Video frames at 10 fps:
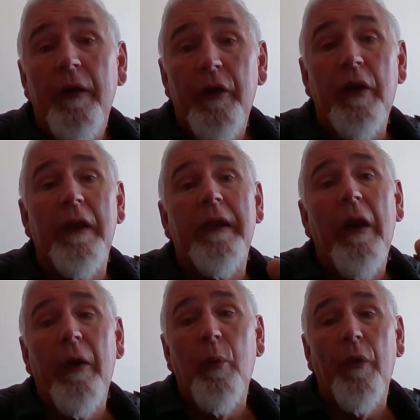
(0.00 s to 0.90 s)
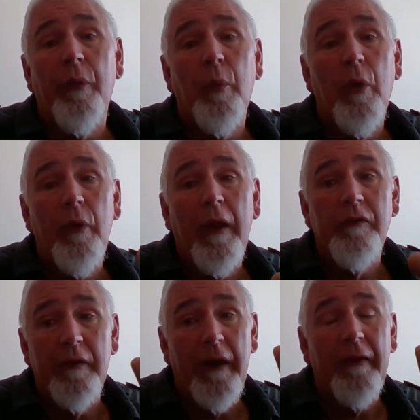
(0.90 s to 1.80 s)
you're going to carry what the world
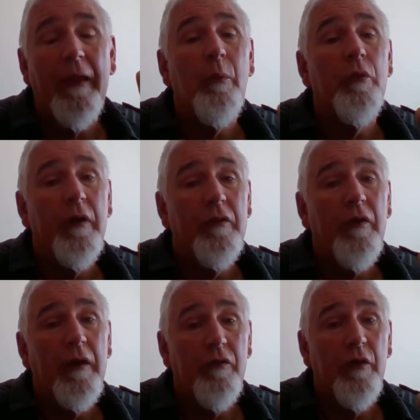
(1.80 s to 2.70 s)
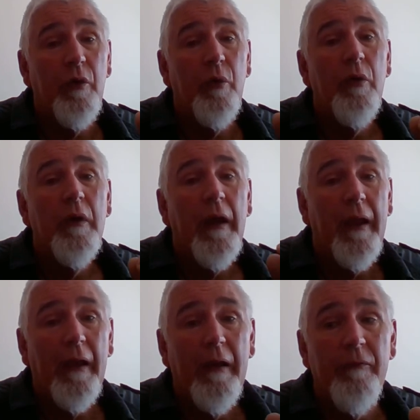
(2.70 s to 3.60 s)
has, and that will dictate to you how
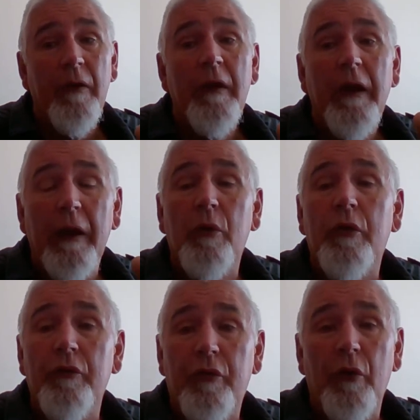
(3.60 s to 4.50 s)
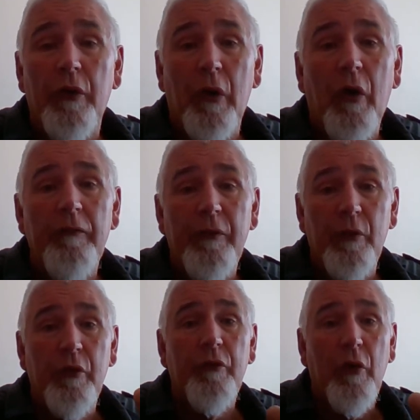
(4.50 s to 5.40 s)
to live. It'll control your life. It'll
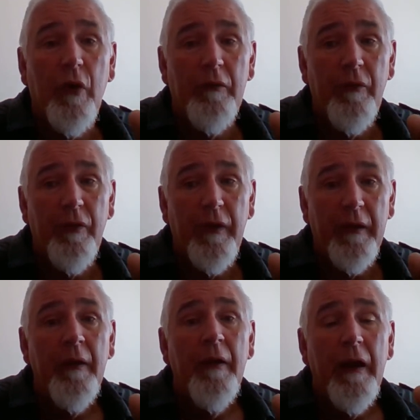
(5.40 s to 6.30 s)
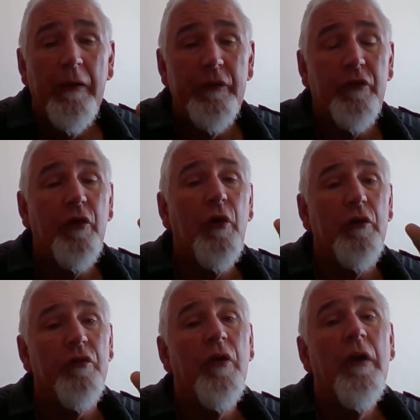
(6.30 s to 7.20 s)
control everything. If a
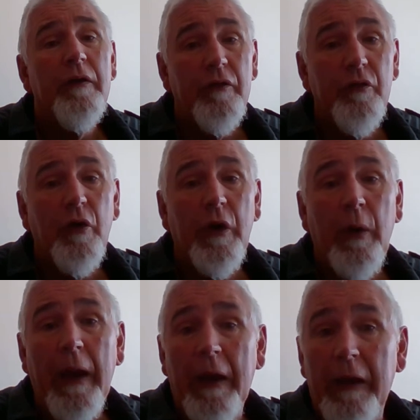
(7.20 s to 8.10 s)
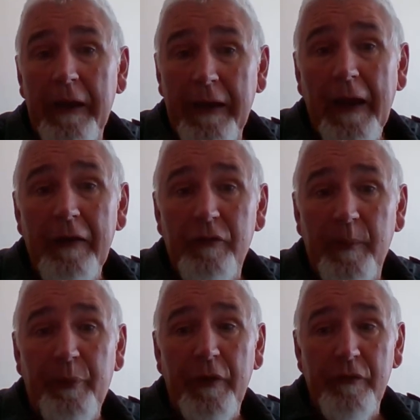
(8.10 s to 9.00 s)
church does not know how to engage the
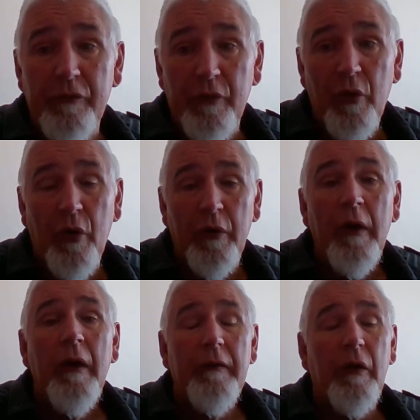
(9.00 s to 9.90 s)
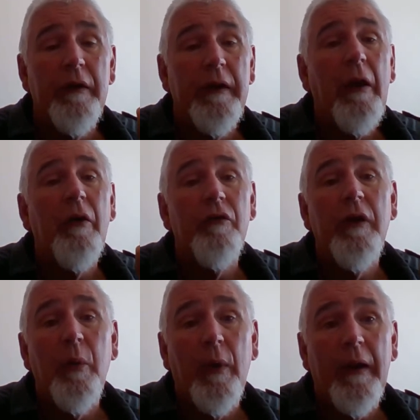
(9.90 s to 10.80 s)
presence of God, then I can guarantee
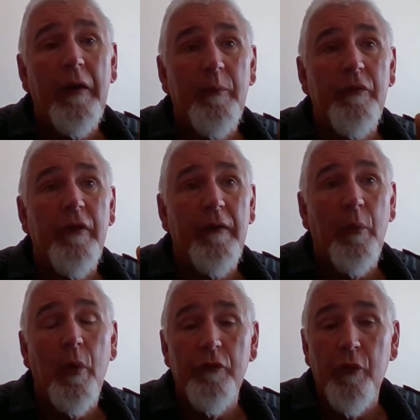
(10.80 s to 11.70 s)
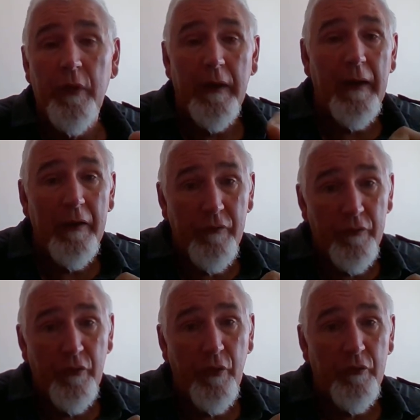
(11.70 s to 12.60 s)
you 100% the world's already engaged the
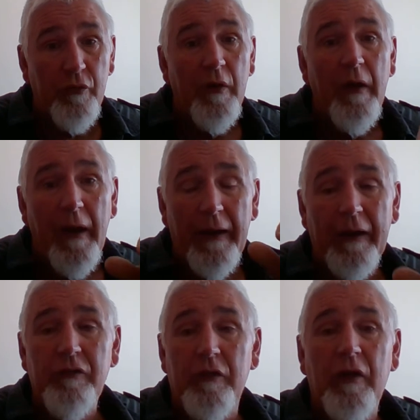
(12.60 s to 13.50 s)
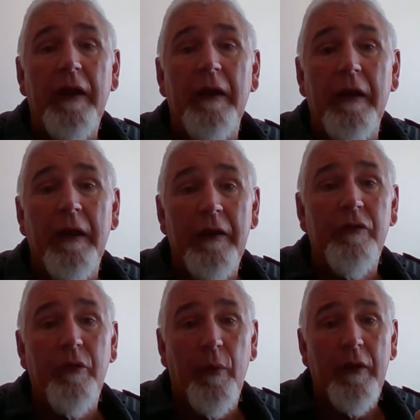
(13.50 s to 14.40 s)
church and actually taken it in its
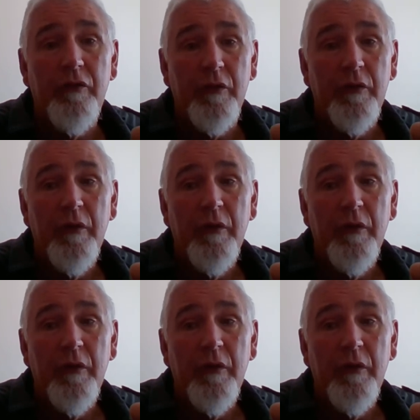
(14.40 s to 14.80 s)
direction.